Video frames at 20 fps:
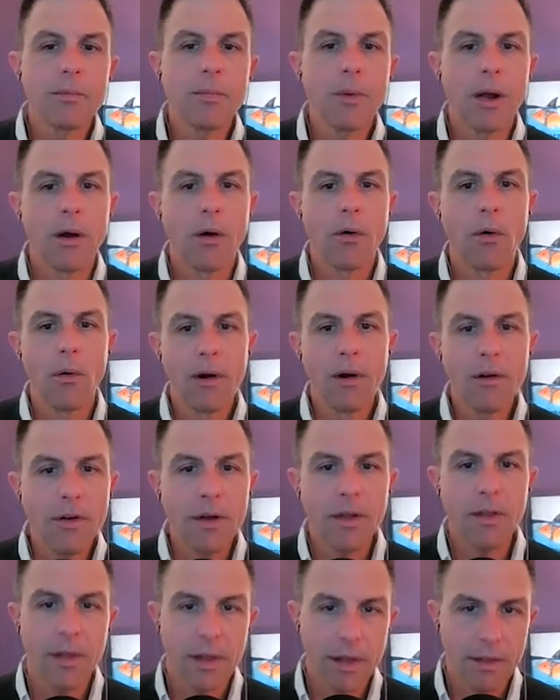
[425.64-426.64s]
been a
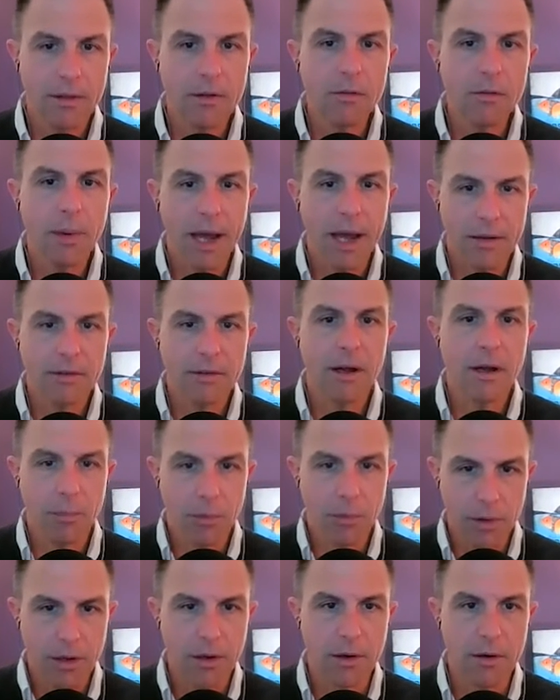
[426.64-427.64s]
horrific thing these past
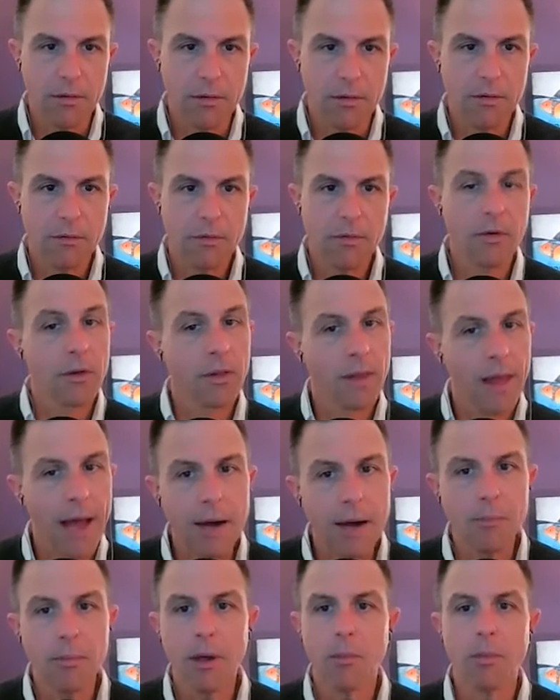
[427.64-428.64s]
couple years for a
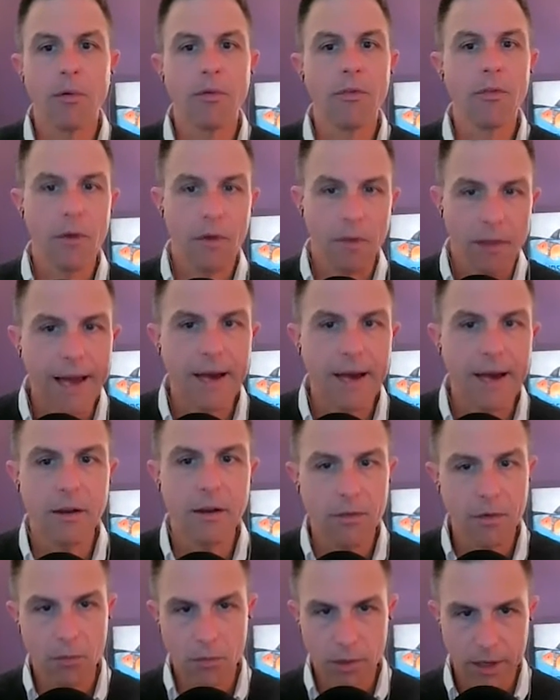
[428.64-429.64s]
lot of people for a lot of
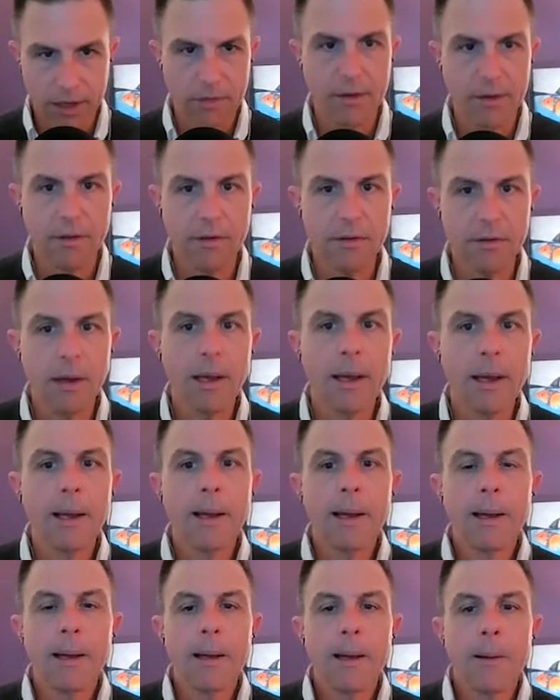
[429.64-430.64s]
different reasons.
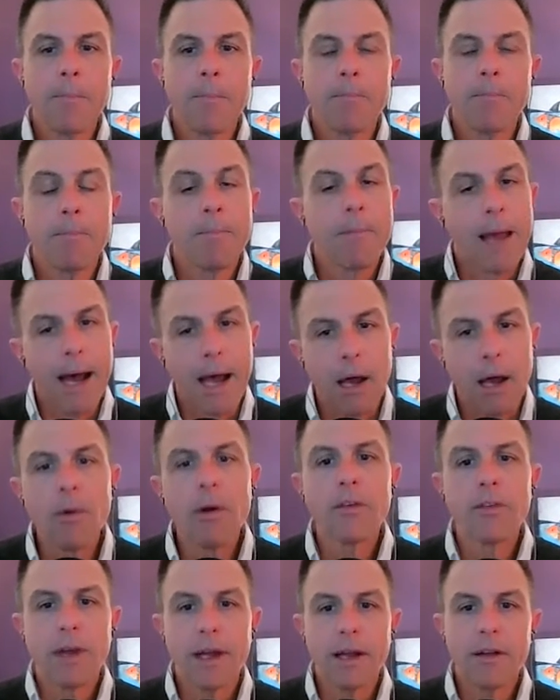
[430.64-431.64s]
I
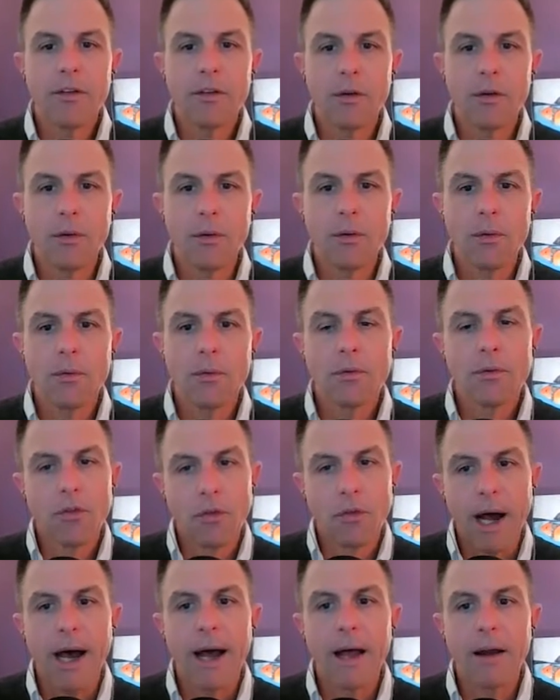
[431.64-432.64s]
always like to
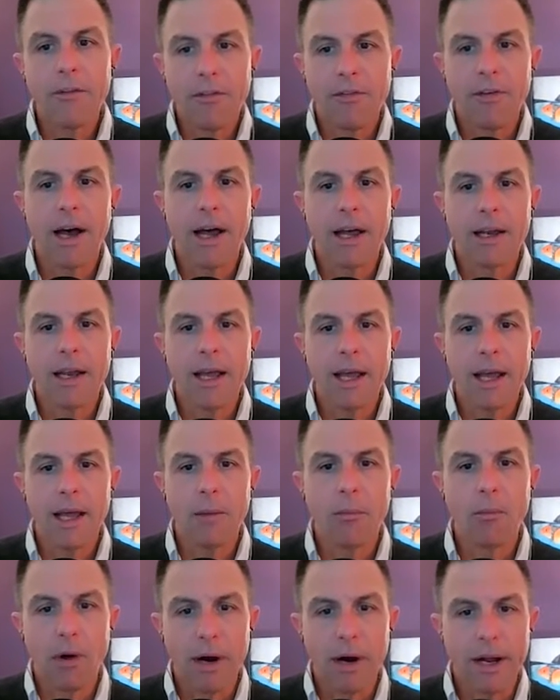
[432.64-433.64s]
try to find a
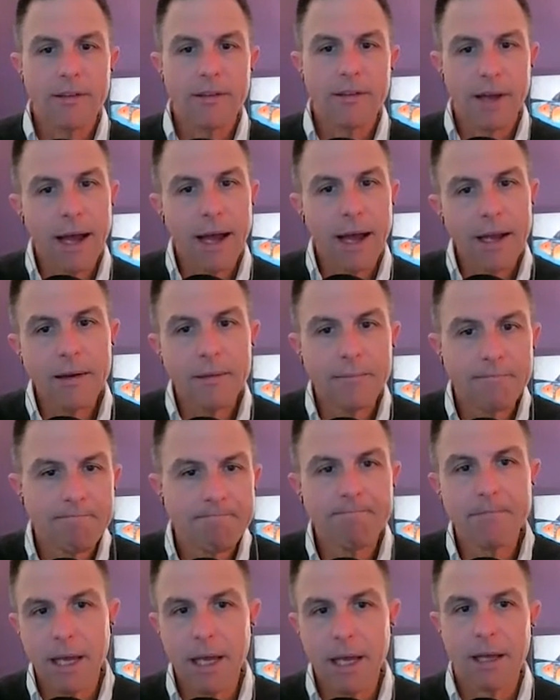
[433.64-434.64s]
bright side
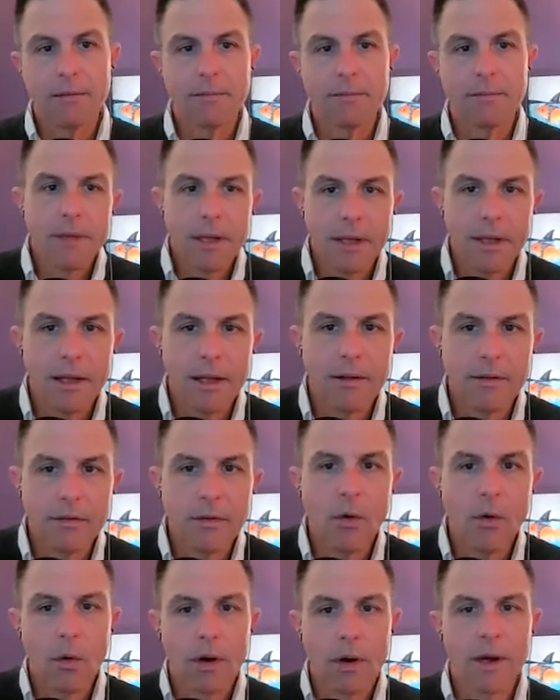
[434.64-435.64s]
and it, as
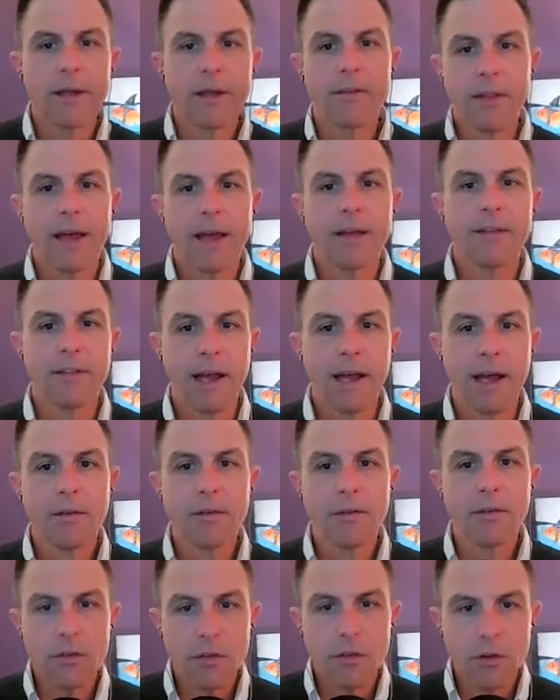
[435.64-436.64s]
corny as that
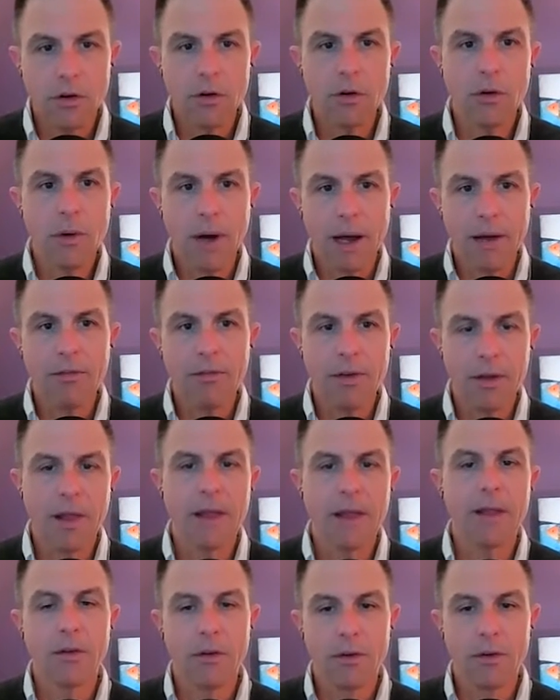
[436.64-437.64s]
sounds, it's true. I feel
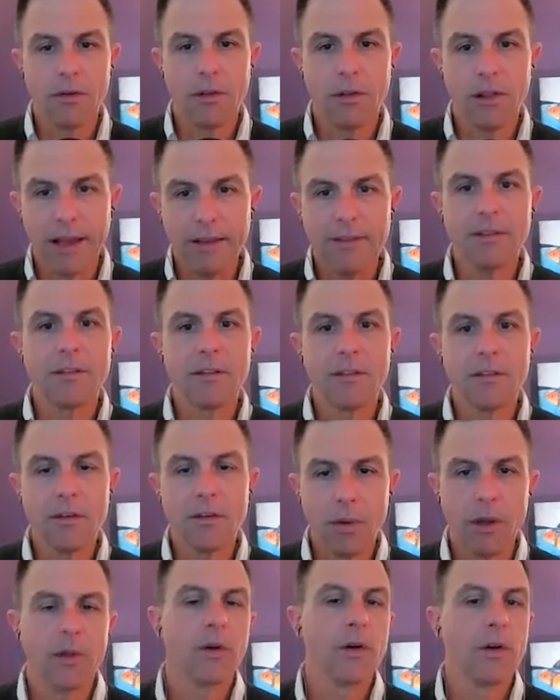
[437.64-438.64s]
like there's lessons to
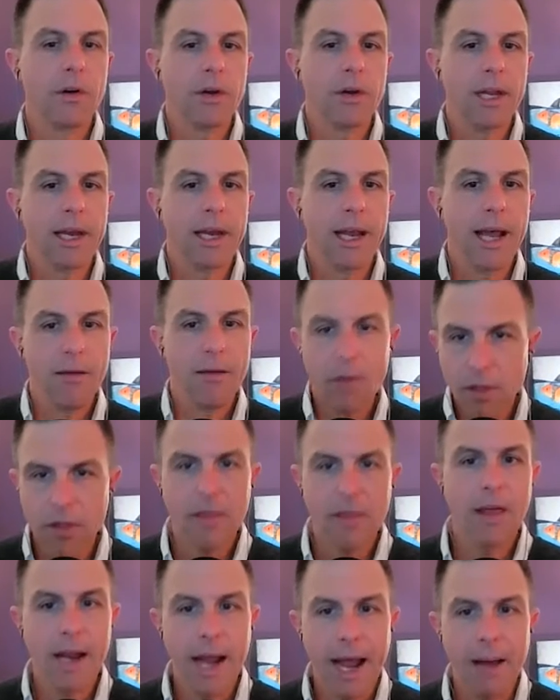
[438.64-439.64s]
be learned in
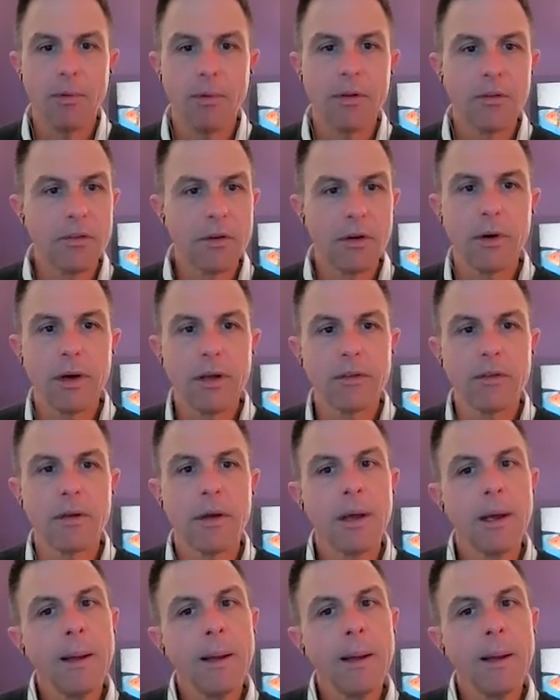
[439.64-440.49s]
everything that happens to us.